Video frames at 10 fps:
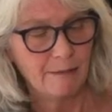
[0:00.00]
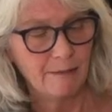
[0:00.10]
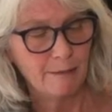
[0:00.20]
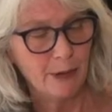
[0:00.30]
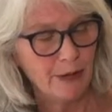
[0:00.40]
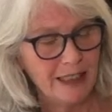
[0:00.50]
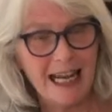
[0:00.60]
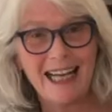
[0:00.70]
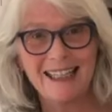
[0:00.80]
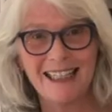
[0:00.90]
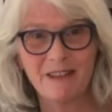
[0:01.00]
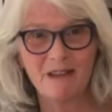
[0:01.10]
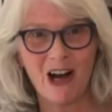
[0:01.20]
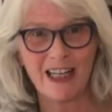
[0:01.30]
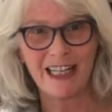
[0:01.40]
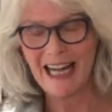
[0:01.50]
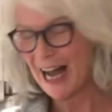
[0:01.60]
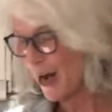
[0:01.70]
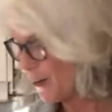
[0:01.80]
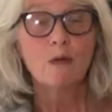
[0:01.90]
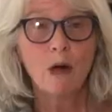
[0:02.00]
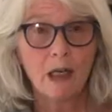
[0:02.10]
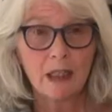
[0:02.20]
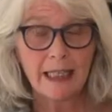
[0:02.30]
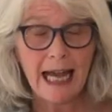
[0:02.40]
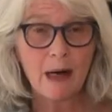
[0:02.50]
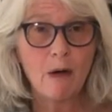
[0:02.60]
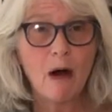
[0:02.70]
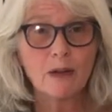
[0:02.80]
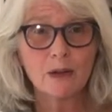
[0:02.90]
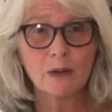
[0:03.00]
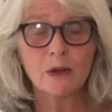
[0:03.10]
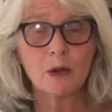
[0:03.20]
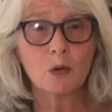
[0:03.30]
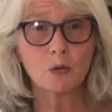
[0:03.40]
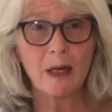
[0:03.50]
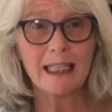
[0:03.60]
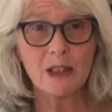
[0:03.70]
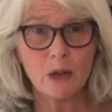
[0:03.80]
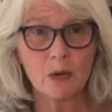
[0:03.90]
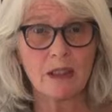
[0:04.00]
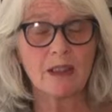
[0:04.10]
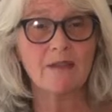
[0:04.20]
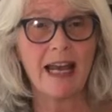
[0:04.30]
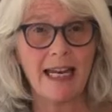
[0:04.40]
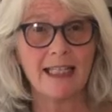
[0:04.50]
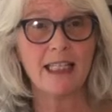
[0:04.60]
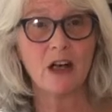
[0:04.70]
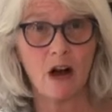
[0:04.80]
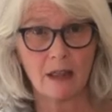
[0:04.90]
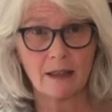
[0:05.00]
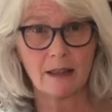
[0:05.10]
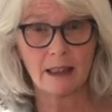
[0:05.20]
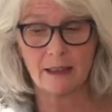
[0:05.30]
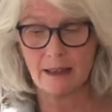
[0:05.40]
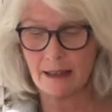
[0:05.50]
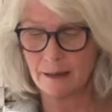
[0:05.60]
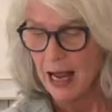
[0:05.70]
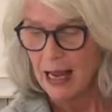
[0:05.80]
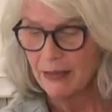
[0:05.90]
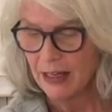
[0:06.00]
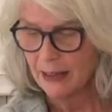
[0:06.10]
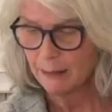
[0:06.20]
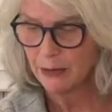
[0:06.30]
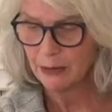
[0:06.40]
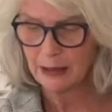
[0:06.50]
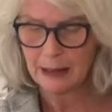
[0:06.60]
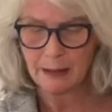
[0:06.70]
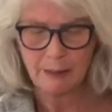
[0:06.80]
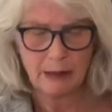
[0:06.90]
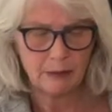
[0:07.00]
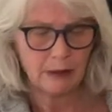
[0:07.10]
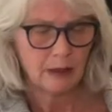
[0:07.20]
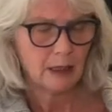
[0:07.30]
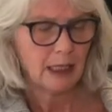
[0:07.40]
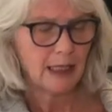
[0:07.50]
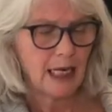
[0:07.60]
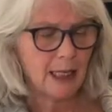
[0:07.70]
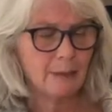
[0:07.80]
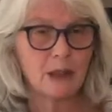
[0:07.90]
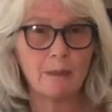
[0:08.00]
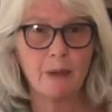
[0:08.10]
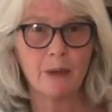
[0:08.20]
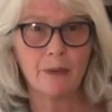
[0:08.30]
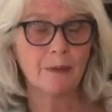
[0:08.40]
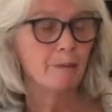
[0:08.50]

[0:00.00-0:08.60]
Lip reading: mood-enhancing raw cacao. Raw cacao also is a great source of antioxidants. And then I'm using about a tablespoon